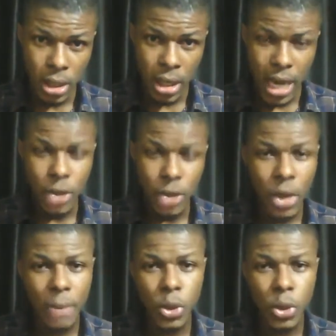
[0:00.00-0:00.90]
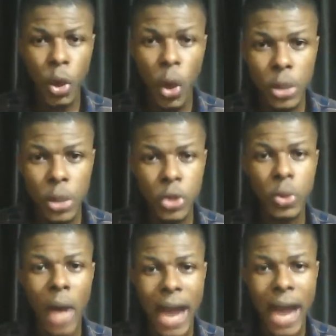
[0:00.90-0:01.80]
and you're able to hold the
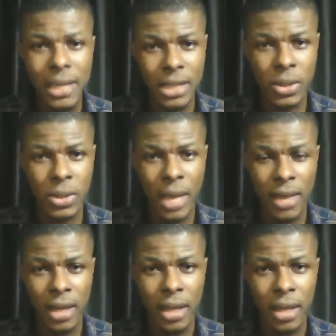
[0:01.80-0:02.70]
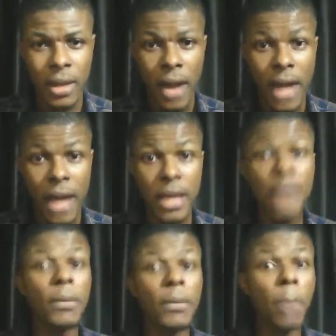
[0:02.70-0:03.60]
two ideas together, and
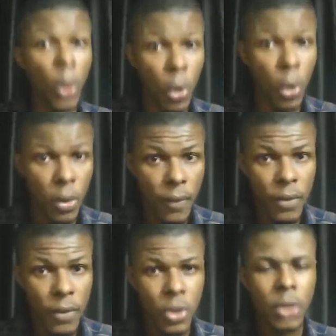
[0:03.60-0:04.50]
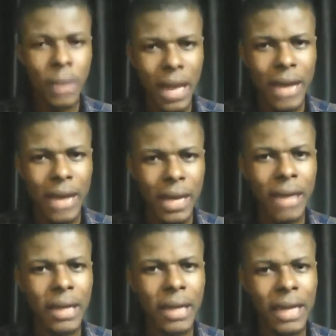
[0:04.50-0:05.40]
even more to be
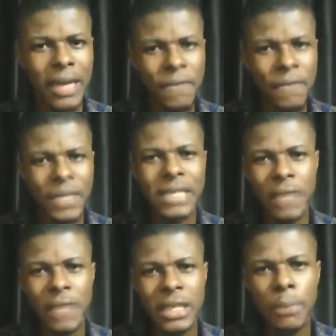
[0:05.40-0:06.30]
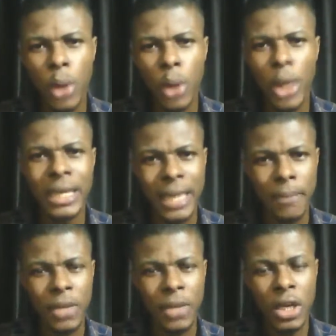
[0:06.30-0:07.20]
and effectively deploy
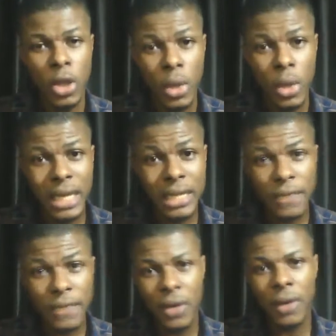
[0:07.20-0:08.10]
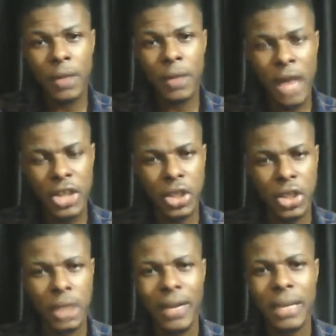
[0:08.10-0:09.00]
them, looking at their different
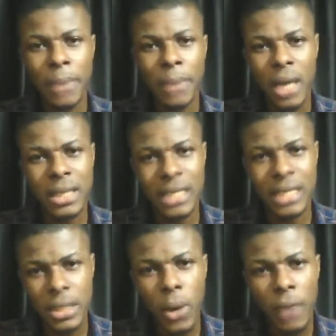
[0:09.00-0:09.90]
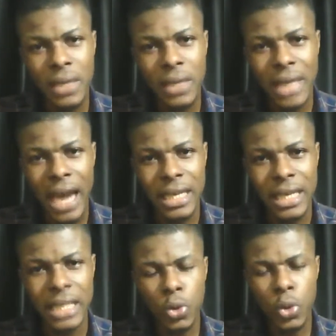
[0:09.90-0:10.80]
replications, looking at the patterns in all of these
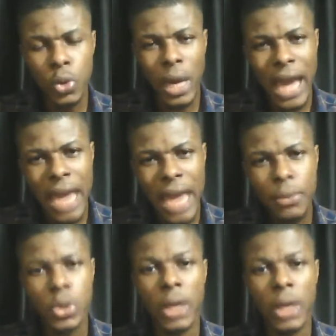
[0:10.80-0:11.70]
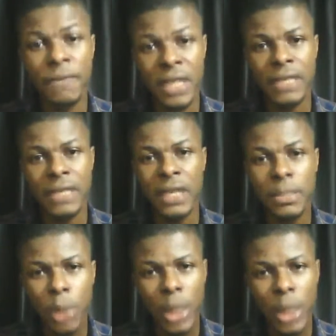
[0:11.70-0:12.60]
ideas. You are able to effectively
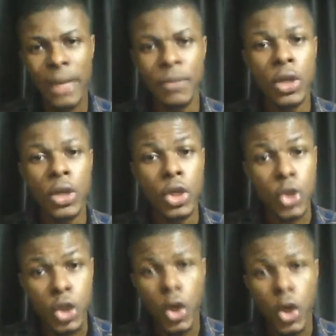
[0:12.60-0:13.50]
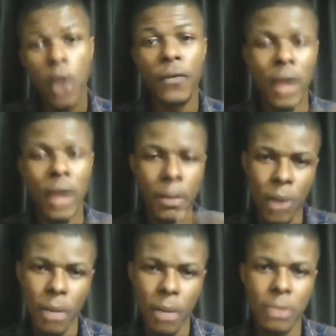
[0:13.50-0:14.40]
deploy them to solve a
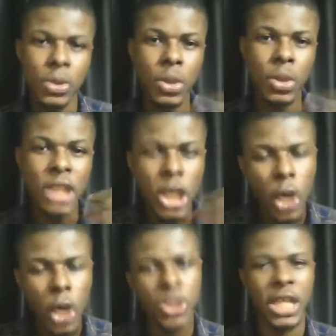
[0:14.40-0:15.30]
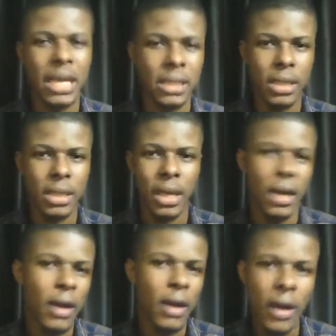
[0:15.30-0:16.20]
problem, to negotiate
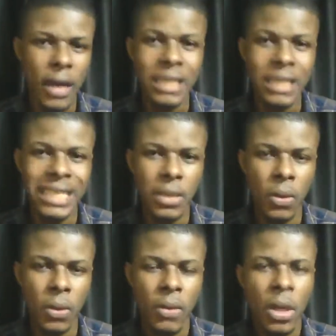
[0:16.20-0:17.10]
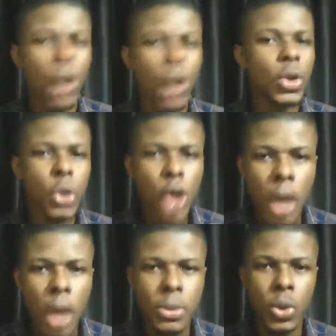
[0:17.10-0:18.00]
a deal, or to
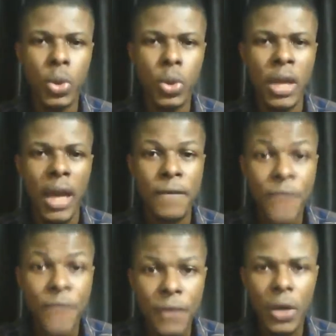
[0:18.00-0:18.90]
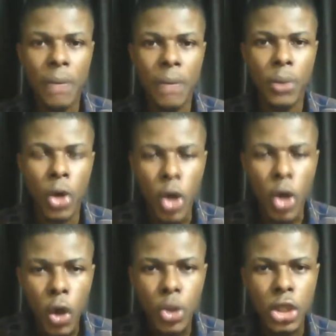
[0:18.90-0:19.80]
come to a favorable
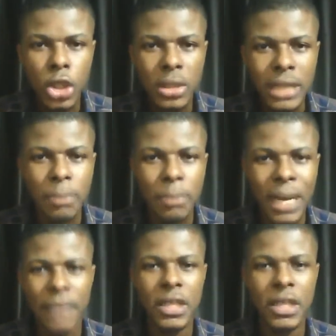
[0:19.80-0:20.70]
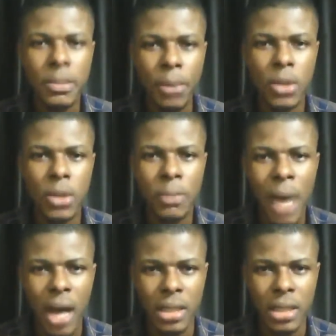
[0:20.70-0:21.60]
conclusion that benefits both
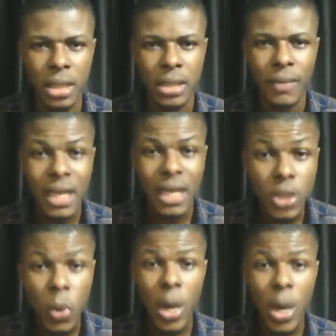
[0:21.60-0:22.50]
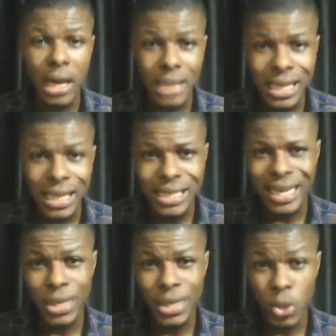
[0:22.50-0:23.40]
parties. It requires
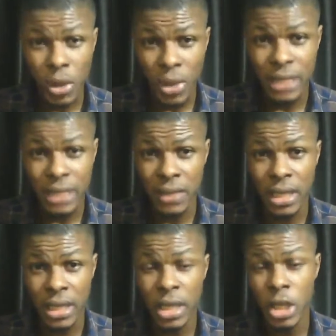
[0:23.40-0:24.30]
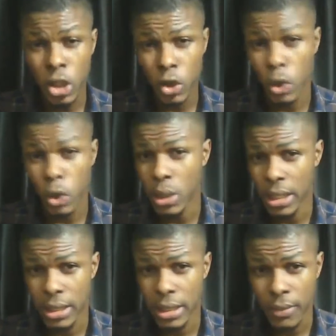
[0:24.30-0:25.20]
intellectual creativity to do
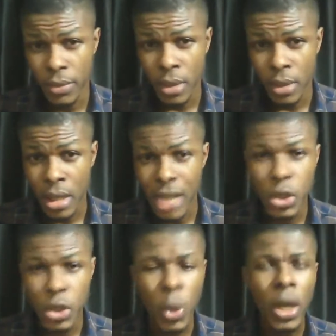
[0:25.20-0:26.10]
this. And so